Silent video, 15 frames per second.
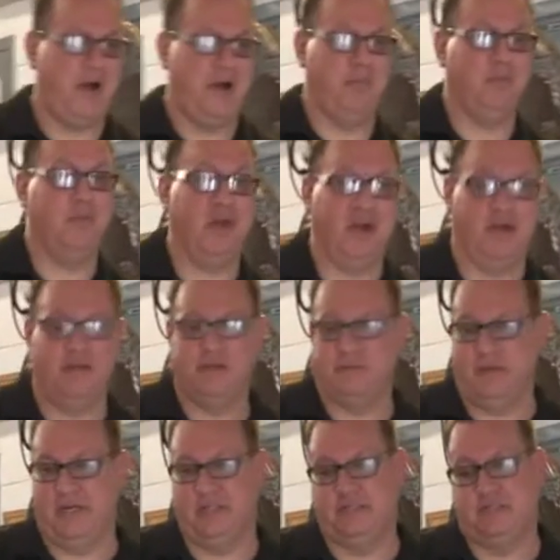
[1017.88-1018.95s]
unplug,
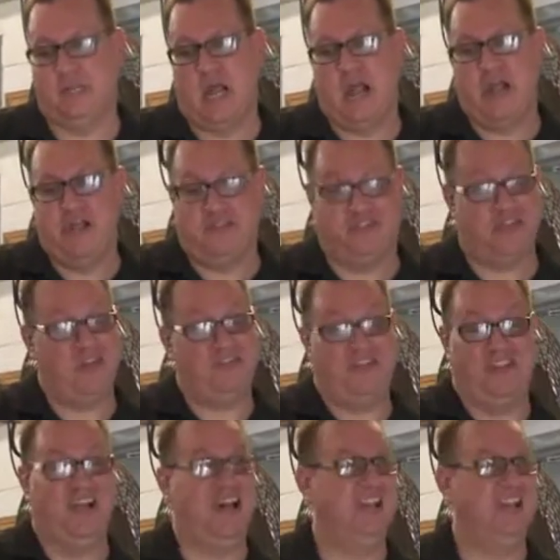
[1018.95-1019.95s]
but there's a lot of